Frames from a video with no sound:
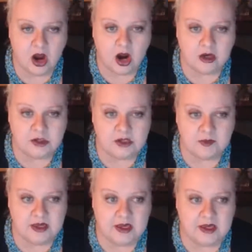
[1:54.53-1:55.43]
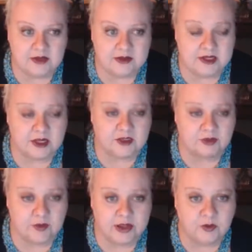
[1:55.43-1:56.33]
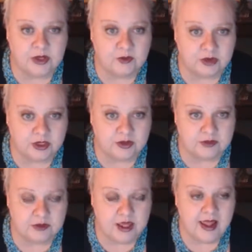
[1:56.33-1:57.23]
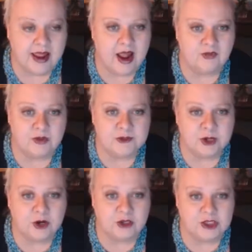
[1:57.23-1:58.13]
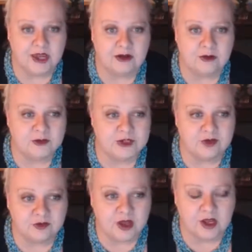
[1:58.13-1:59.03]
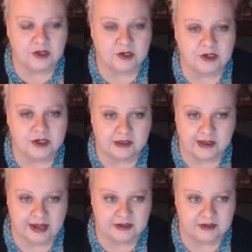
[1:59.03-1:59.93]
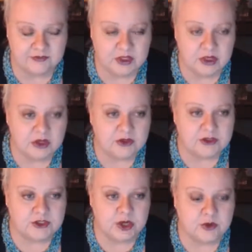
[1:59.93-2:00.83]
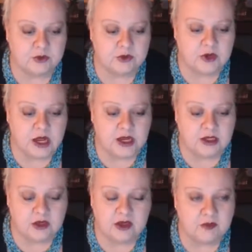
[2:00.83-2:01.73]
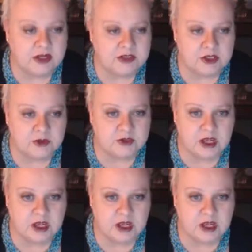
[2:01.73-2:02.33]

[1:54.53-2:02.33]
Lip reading: RGB stands for red, green, and blue, and those are channels of colored light. So you can mix those